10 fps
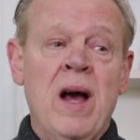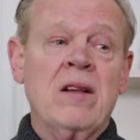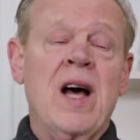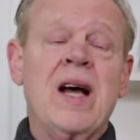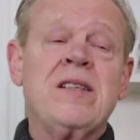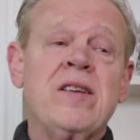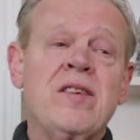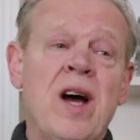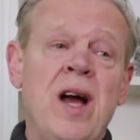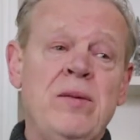Lots of
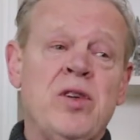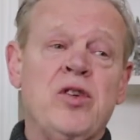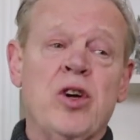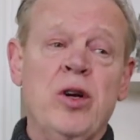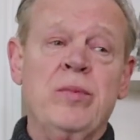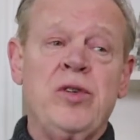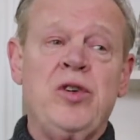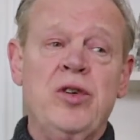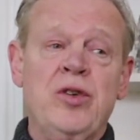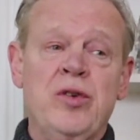times the term
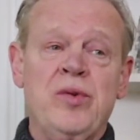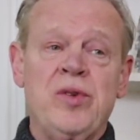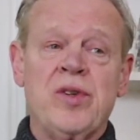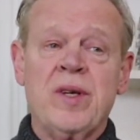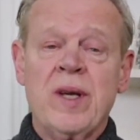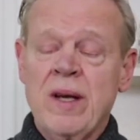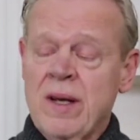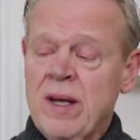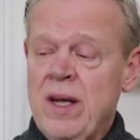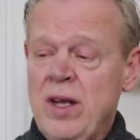is used,
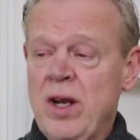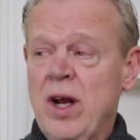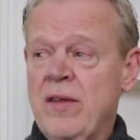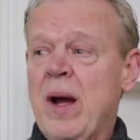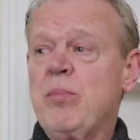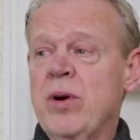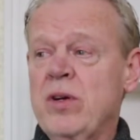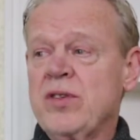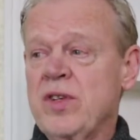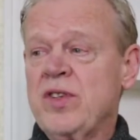you know, that
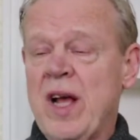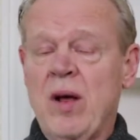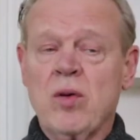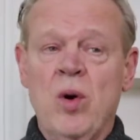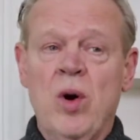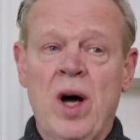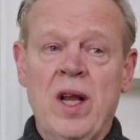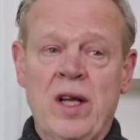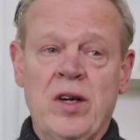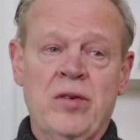person's
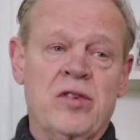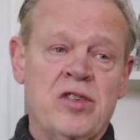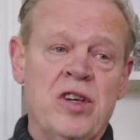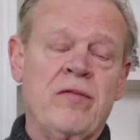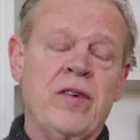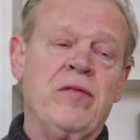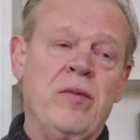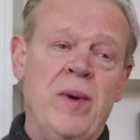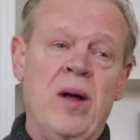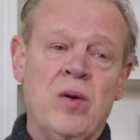alcoholic or they're suffering
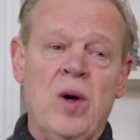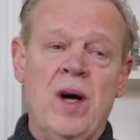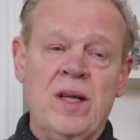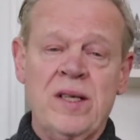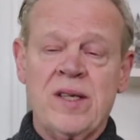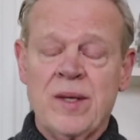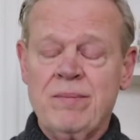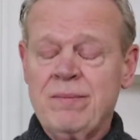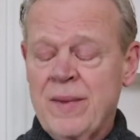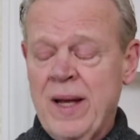from
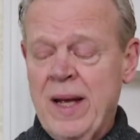alcoholism.